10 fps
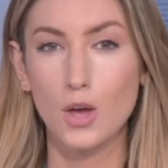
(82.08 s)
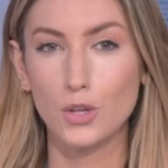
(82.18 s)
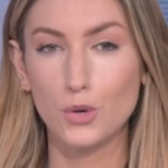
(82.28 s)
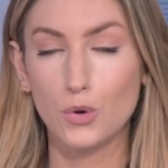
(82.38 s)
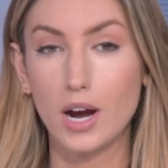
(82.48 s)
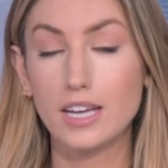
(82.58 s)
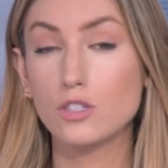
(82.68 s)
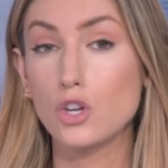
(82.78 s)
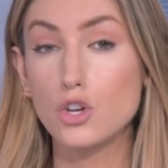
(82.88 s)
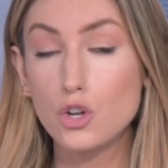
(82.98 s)
Ukraine's
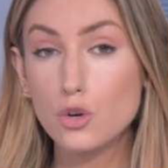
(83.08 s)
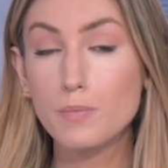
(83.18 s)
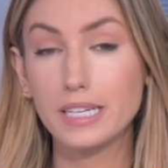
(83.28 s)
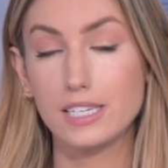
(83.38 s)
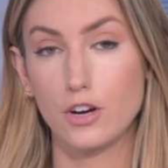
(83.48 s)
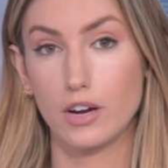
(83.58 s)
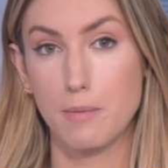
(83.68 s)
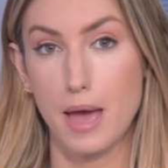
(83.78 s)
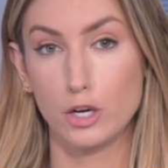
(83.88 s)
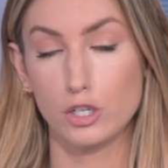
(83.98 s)
new military
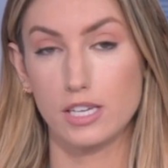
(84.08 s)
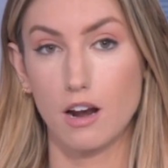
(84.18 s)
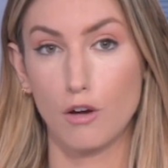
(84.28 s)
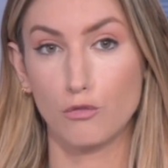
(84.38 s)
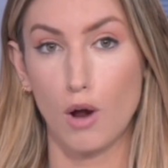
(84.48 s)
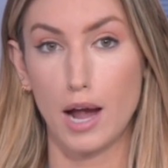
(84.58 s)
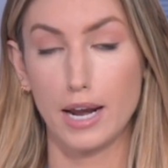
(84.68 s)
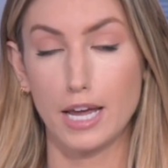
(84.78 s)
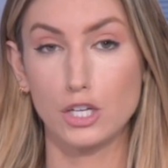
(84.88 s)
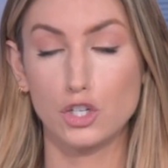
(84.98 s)
commander said on Friday
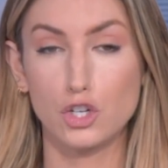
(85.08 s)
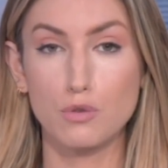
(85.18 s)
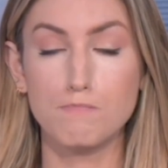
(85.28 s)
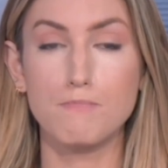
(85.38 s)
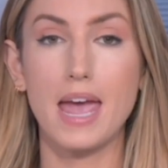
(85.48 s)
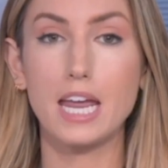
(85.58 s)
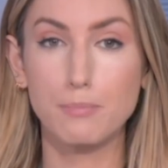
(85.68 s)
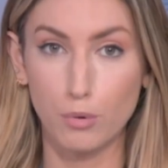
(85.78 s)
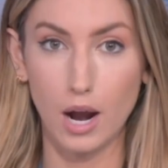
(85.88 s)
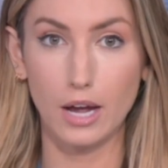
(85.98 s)
his two main
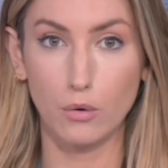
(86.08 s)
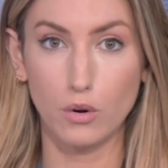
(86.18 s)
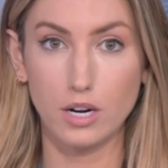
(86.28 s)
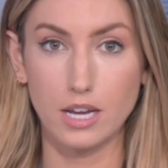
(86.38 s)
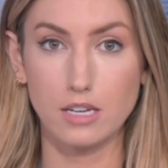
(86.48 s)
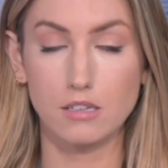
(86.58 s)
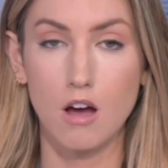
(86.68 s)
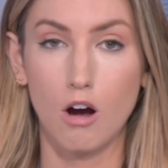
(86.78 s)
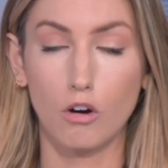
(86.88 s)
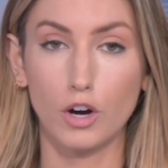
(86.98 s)
priorities
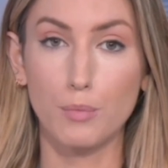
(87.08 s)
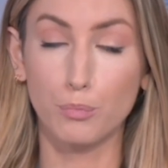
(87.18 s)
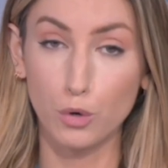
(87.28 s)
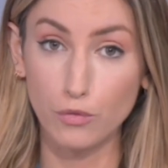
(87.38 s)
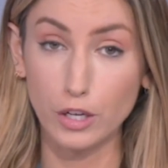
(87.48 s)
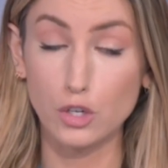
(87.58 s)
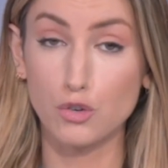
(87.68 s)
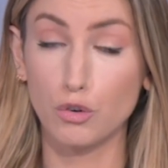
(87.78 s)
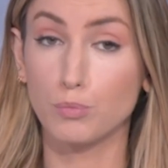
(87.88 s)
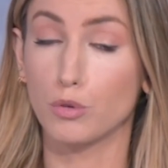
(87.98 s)
are improving
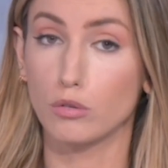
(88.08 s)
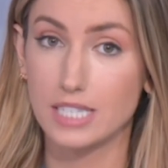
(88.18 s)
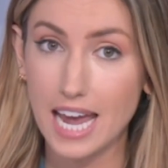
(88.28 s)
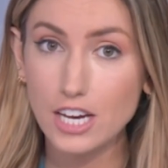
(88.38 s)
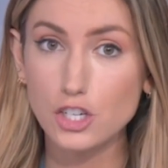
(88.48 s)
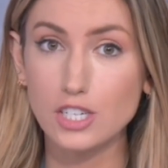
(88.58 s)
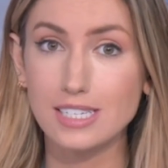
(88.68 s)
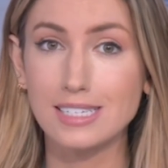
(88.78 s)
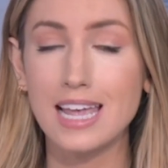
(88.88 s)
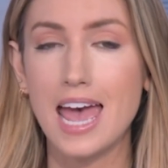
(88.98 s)
troop
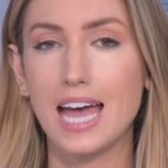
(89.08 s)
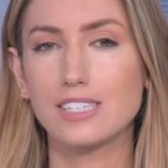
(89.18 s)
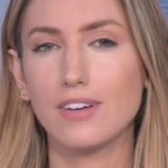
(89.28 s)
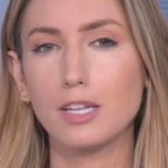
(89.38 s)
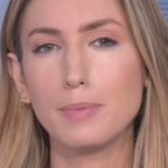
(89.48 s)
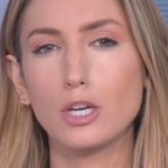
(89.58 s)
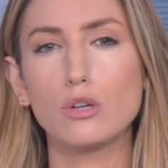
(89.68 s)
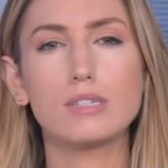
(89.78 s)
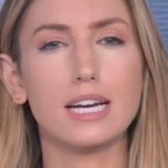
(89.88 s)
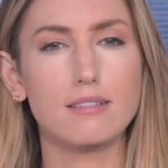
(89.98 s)
rotations and developing new
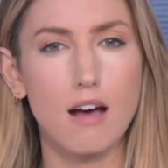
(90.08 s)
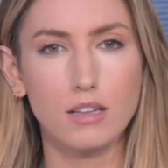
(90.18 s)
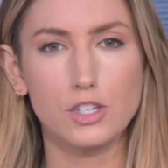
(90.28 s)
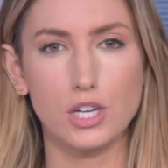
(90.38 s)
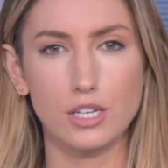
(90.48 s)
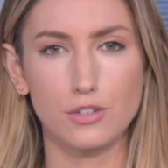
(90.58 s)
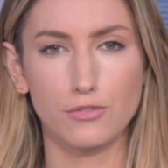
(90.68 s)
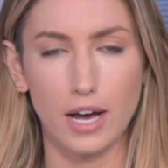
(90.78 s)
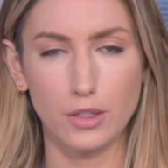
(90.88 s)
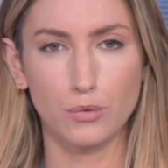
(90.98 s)
technology to
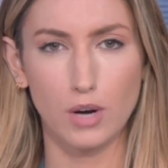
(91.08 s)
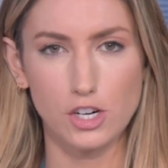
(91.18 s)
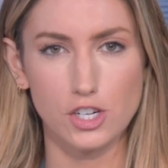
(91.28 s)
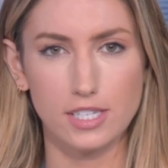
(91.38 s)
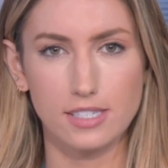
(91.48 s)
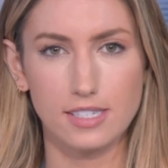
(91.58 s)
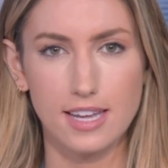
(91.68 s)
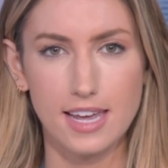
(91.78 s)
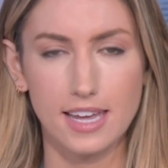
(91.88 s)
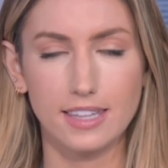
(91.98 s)
fight the Russians.
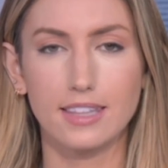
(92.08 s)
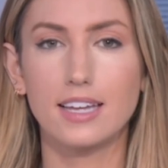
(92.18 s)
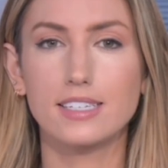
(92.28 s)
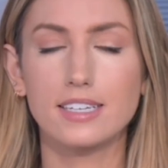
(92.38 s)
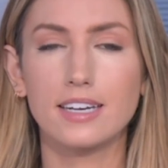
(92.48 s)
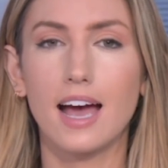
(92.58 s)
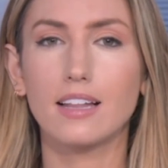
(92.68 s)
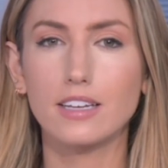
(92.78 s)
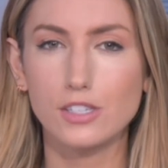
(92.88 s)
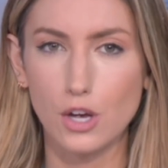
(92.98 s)
In London,
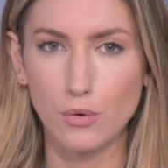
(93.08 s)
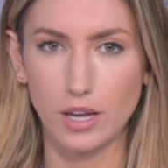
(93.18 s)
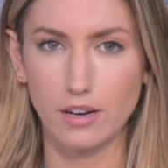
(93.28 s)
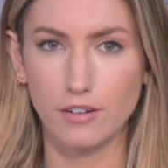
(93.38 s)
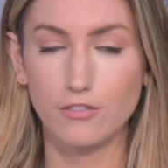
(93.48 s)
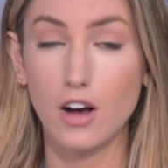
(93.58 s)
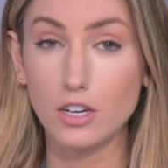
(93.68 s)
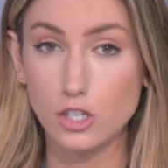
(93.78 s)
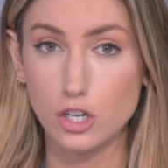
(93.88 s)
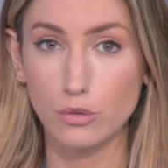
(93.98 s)
Alex Hogan,
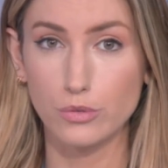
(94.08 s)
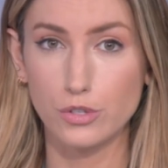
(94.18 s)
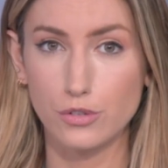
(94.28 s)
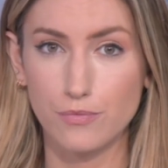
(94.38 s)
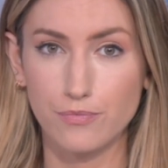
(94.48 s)
Fox News.